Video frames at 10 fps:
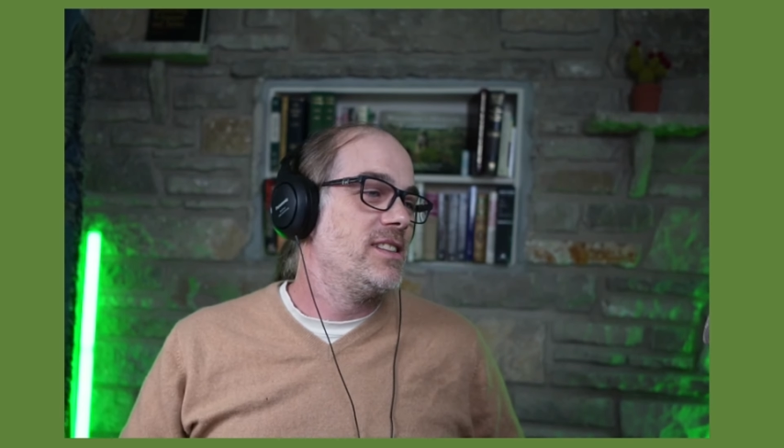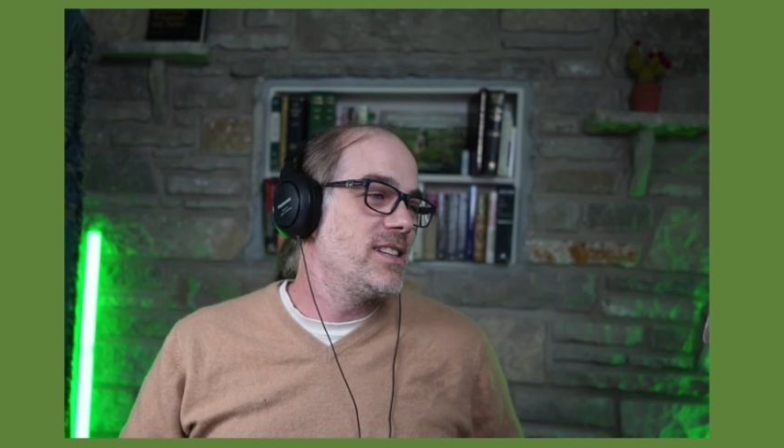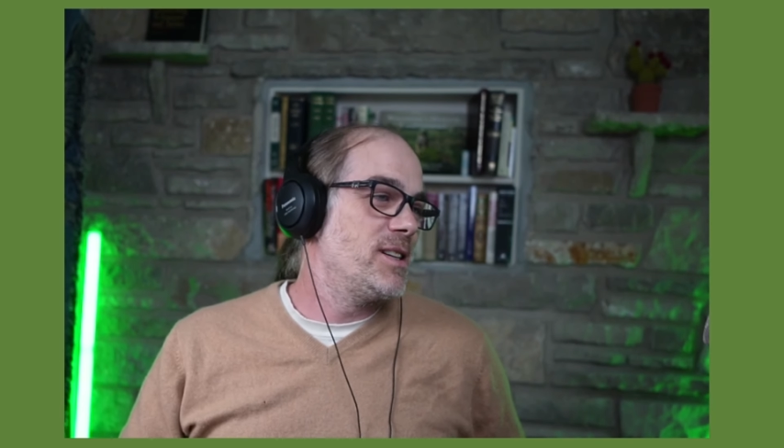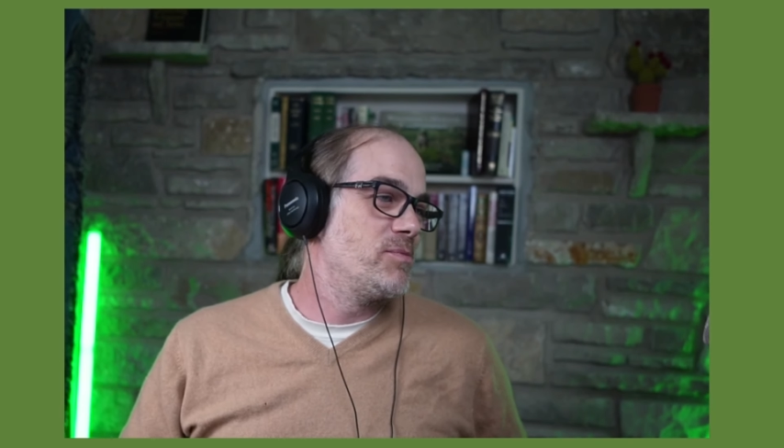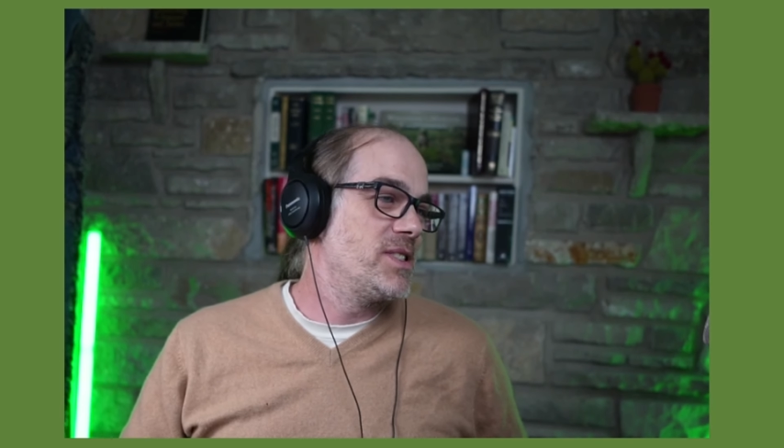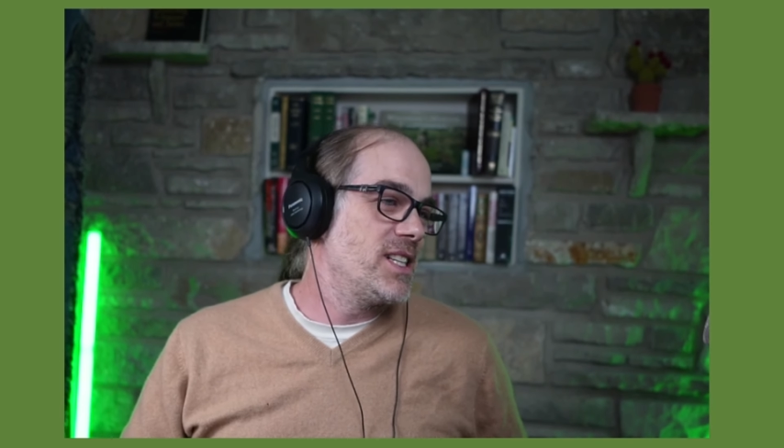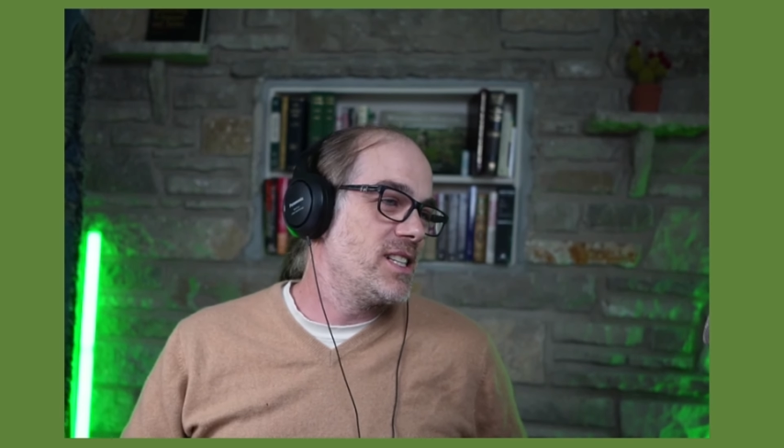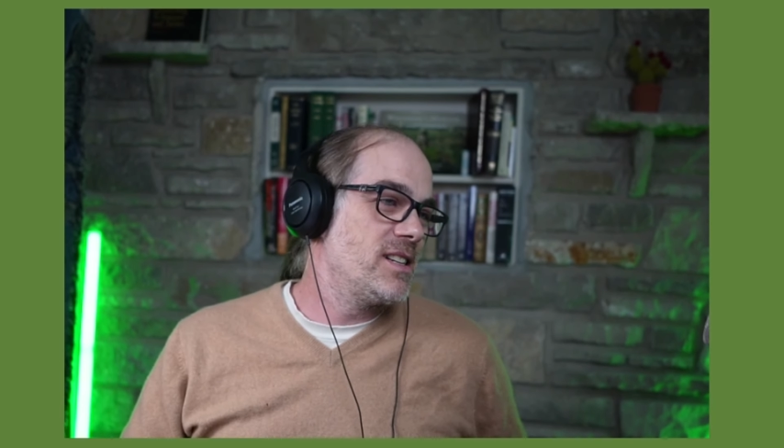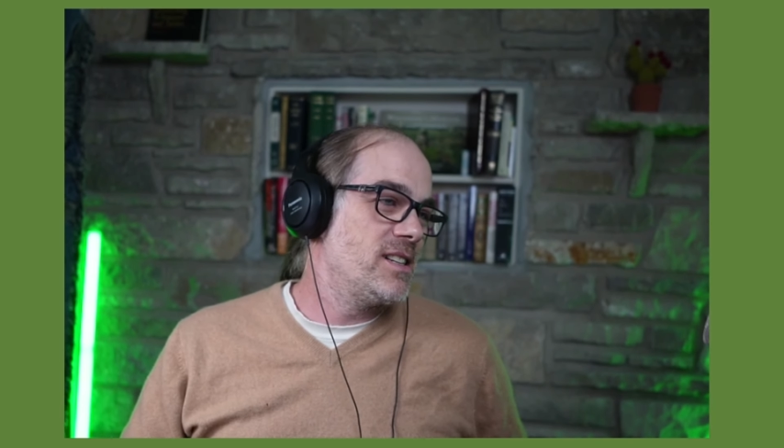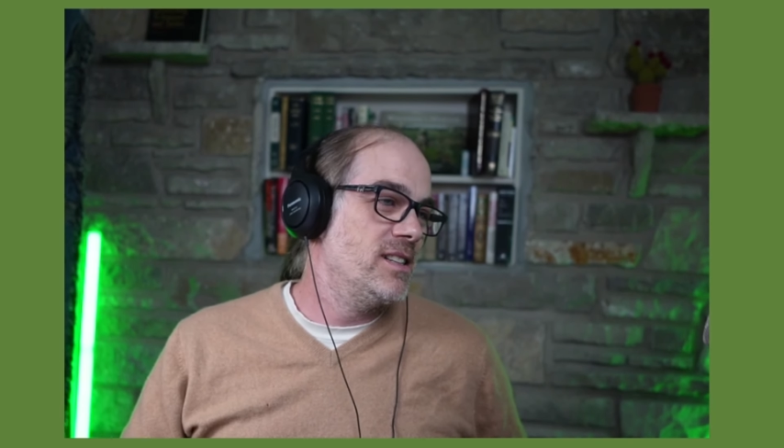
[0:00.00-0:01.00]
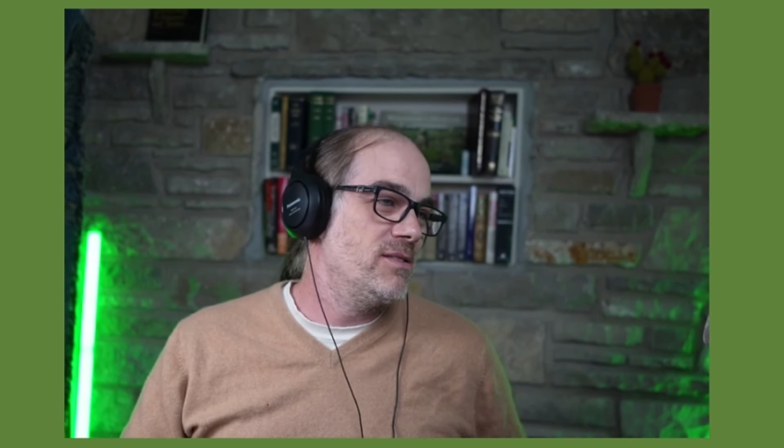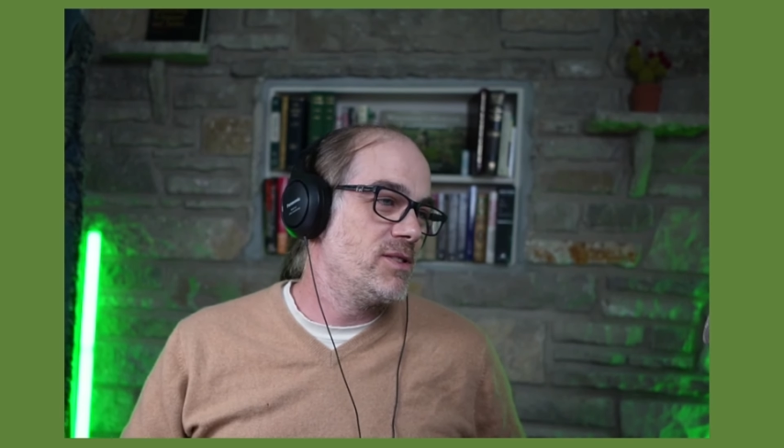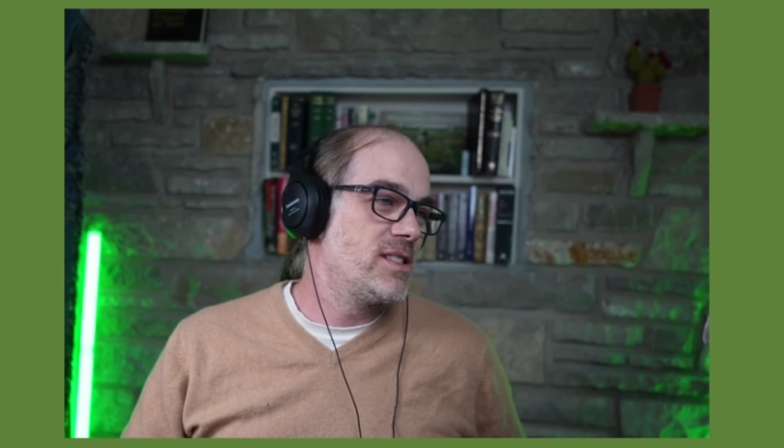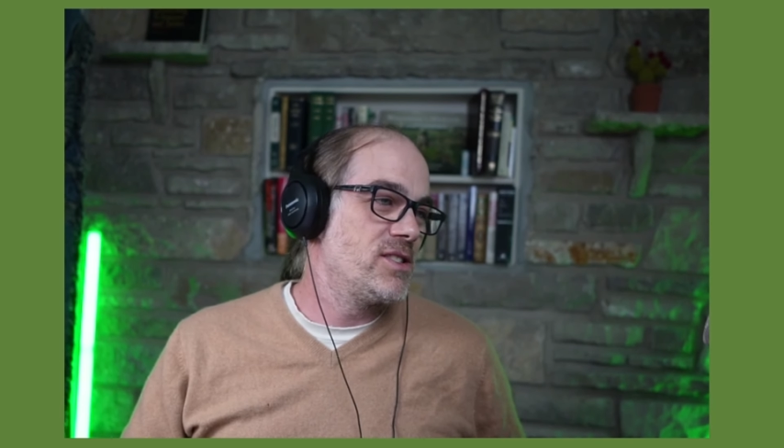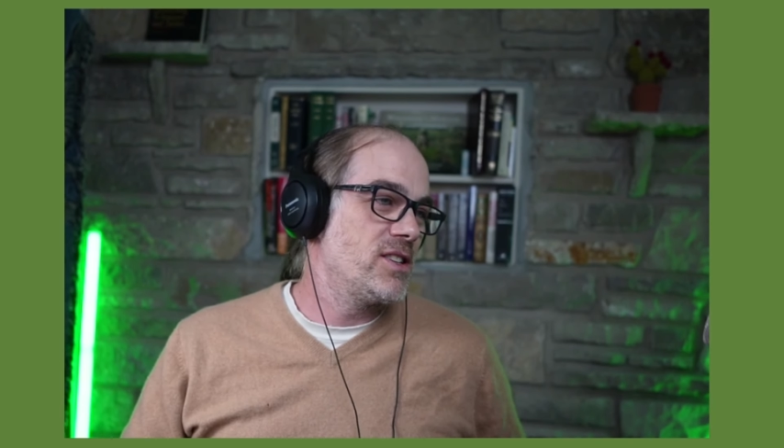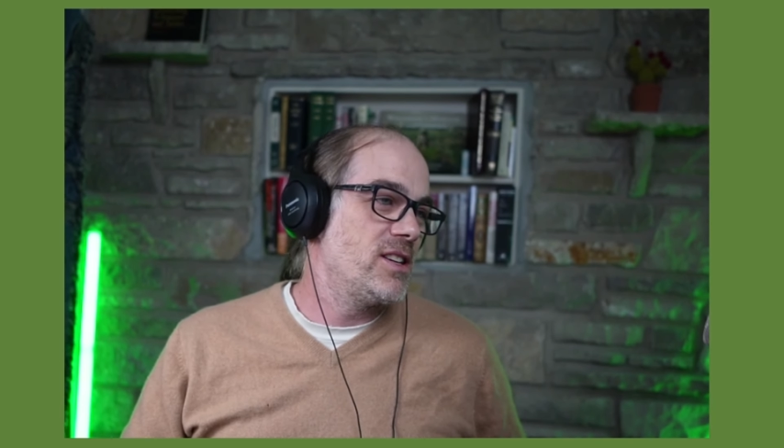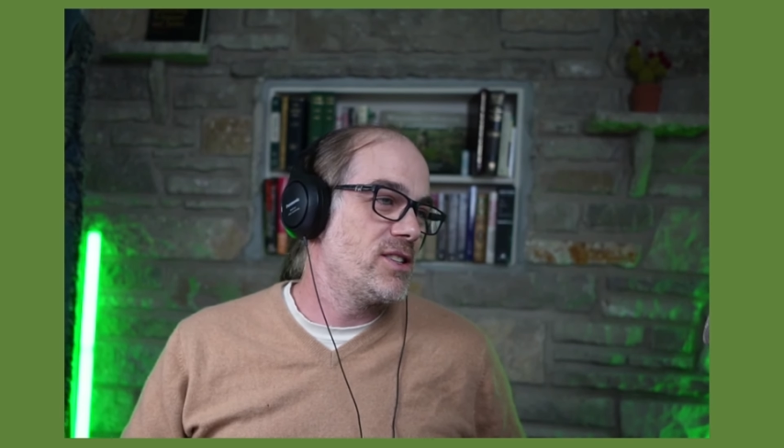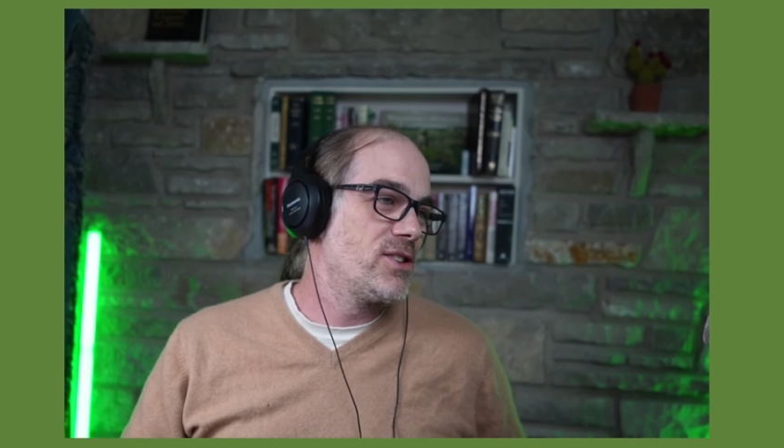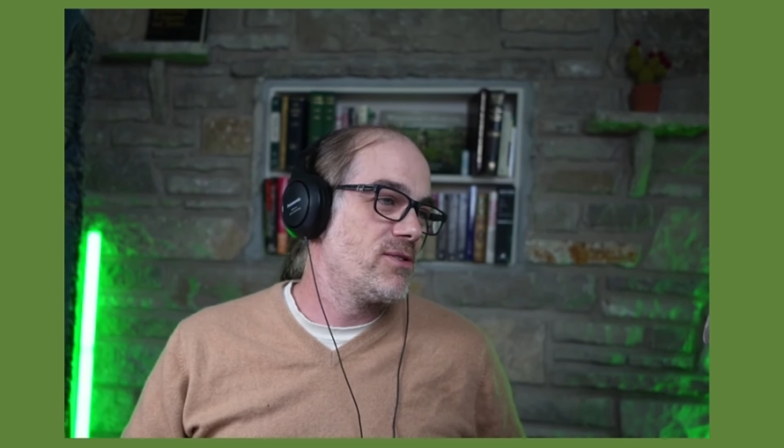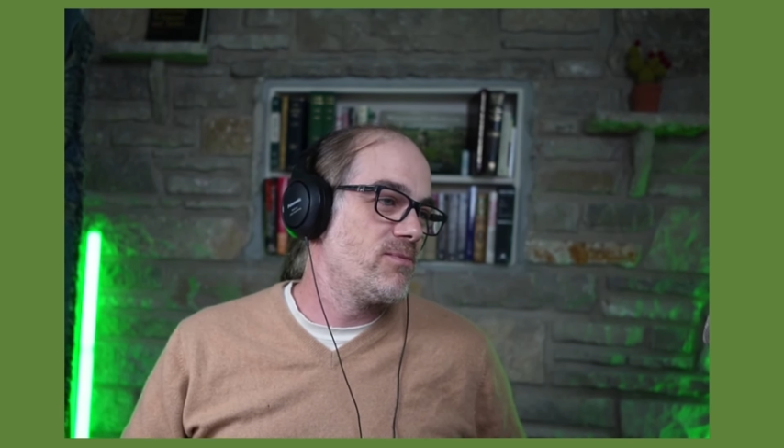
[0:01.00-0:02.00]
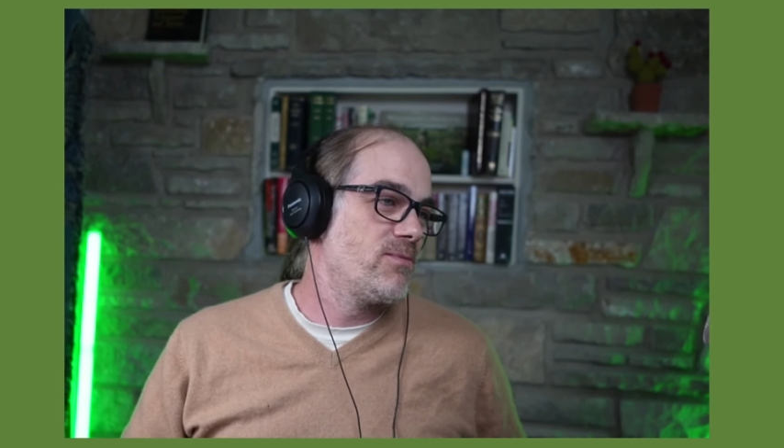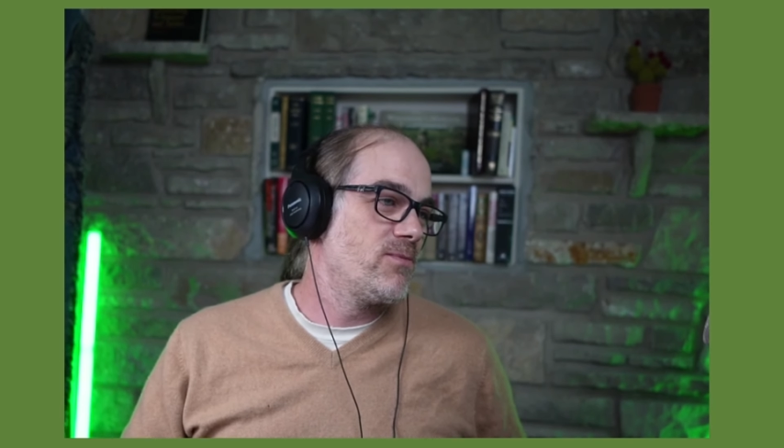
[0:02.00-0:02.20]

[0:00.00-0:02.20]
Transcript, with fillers: the update uh, with the judge.